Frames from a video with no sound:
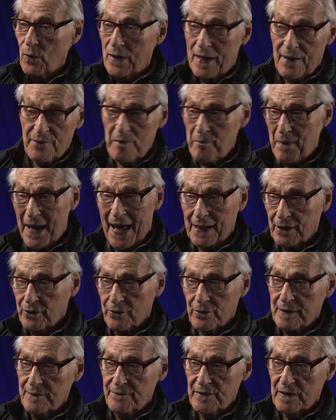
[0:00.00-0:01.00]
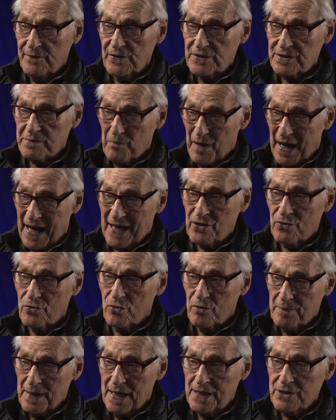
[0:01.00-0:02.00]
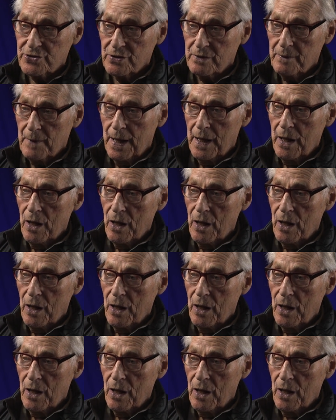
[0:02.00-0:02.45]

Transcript: whatever matter, even if it's minor or major,